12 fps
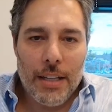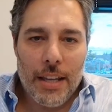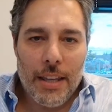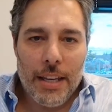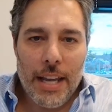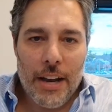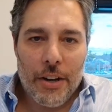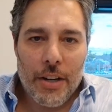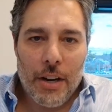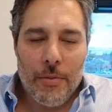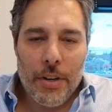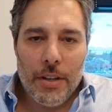I think Garrett
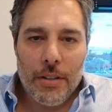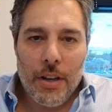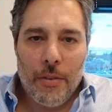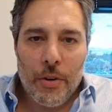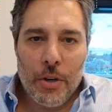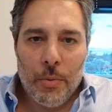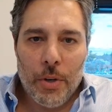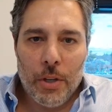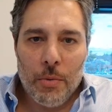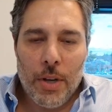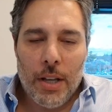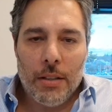covered it
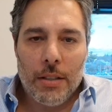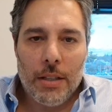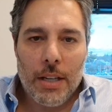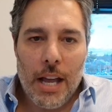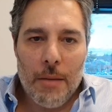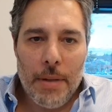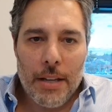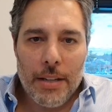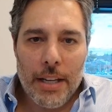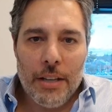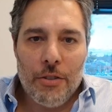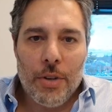really well.
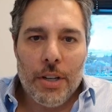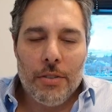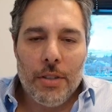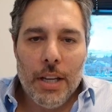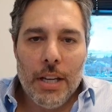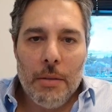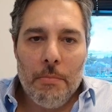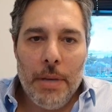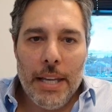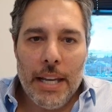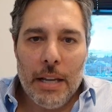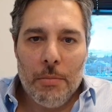Compounding interest,
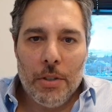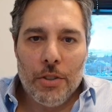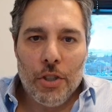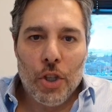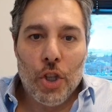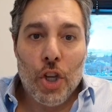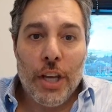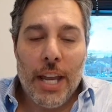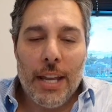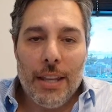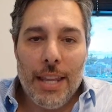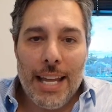being able to look
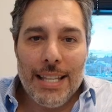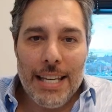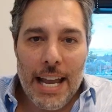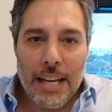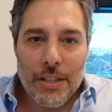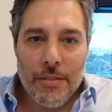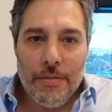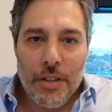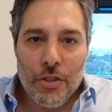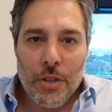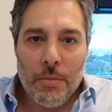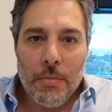at that tax
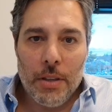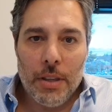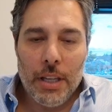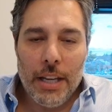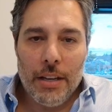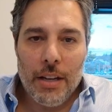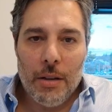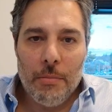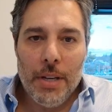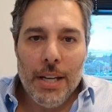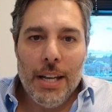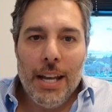efficient monthly
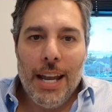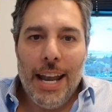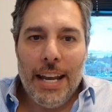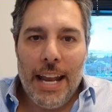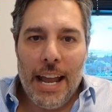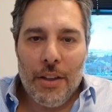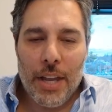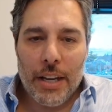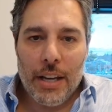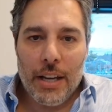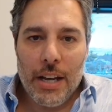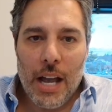income and how
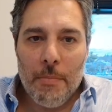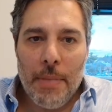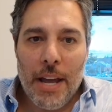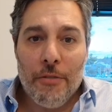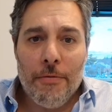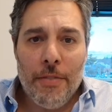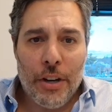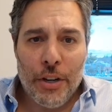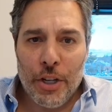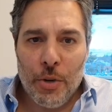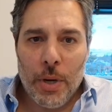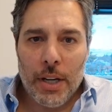that could compound
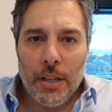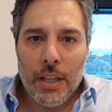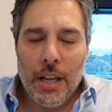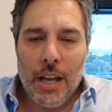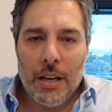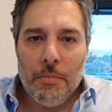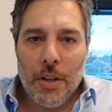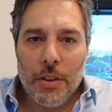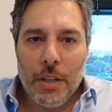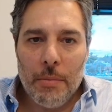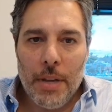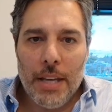very quickly on a
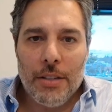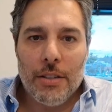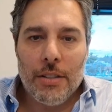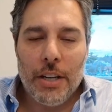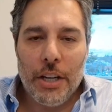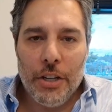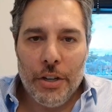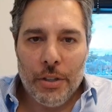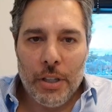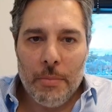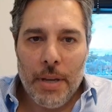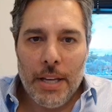monthly basis, on a
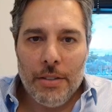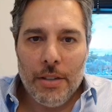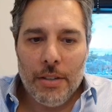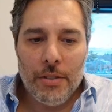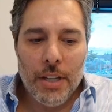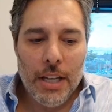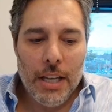yearly basis,